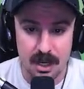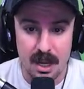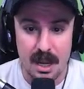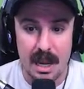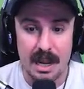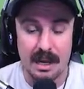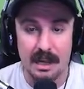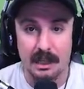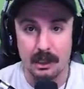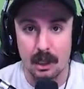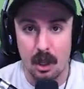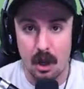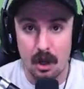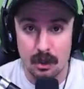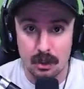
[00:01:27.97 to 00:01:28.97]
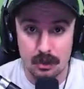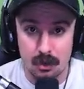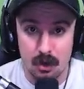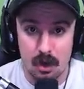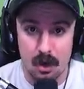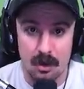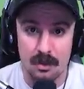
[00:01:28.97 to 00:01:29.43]
and a long
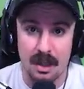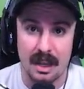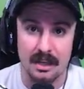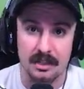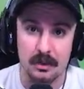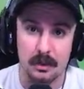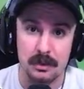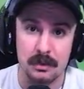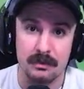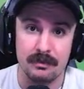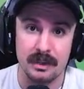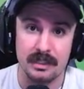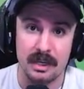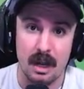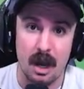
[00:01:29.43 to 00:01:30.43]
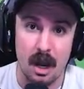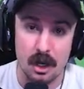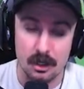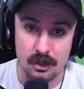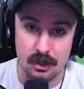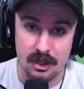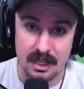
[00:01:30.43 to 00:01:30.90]
draw that is going to inflict
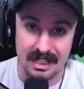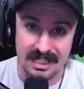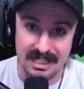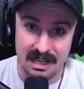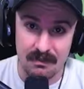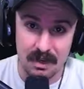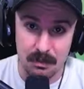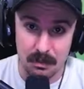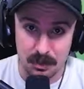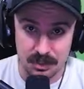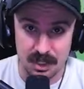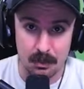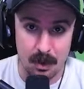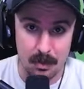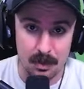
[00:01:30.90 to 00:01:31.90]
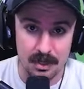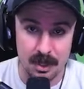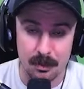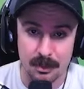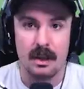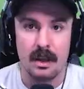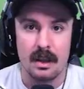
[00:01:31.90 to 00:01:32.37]
170% weapon
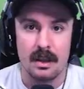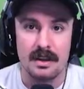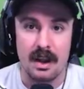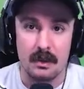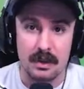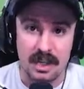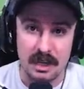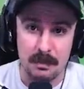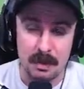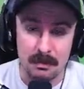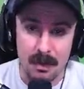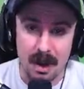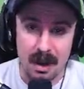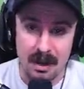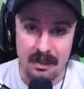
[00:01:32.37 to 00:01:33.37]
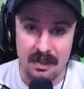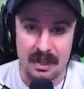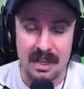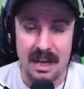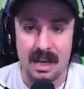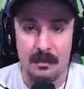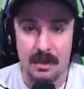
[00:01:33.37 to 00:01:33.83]
damage. Now keep in mind, the
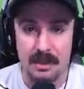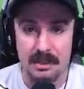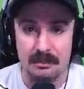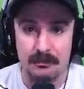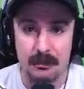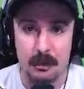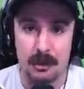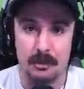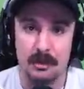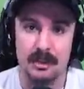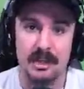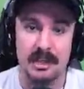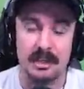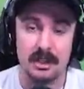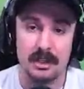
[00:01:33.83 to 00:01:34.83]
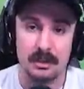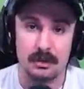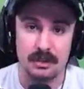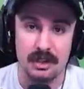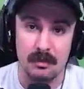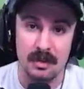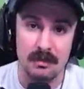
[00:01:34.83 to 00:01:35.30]
game isn't fully released, so
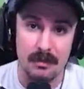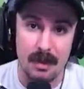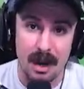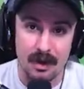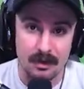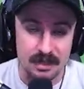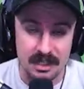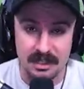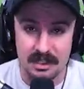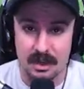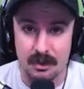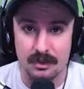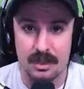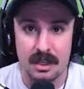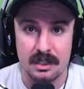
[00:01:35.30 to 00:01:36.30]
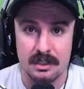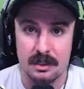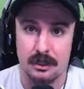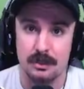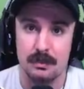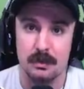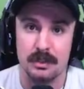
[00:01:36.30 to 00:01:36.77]
some of the minor details,
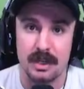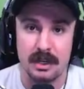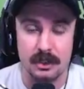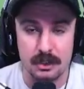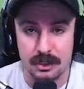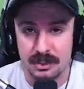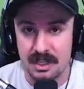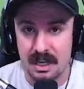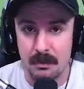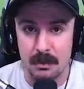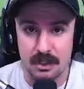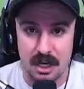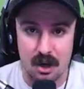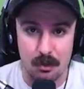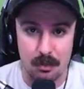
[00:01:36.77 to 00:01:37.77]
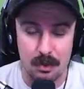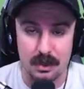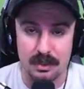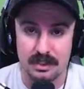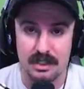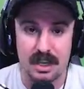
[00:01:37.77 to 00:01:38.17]
such as percentages, damage outputs,